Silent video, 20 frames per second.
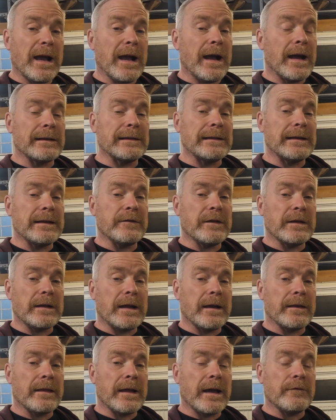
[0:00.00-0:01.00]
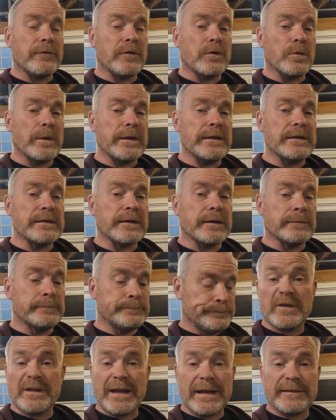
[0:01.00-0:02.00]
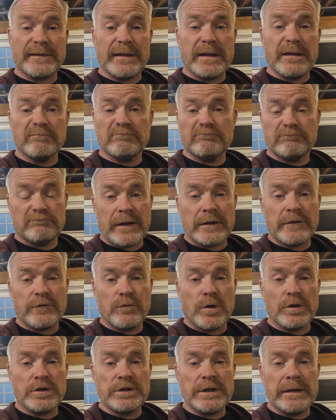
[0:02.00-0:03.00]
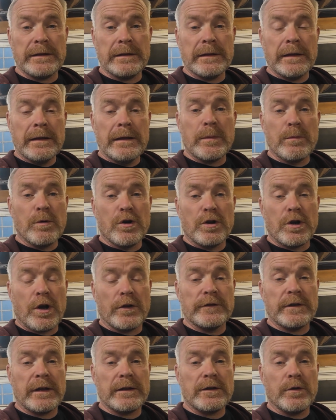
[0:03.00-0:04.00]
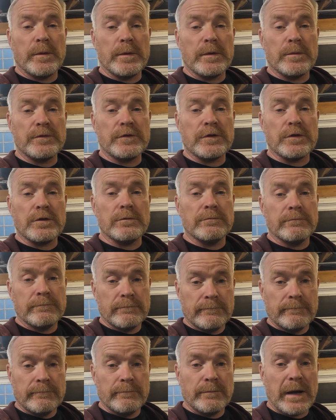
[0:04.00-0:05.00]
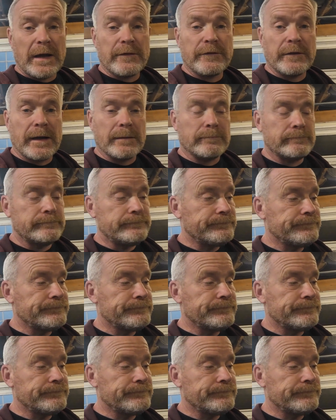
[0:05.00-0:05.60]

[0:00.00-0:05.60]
and leave it like that for the winter. So that's it. Thanks for watching. There'll be more content coming up soon. Bye for now.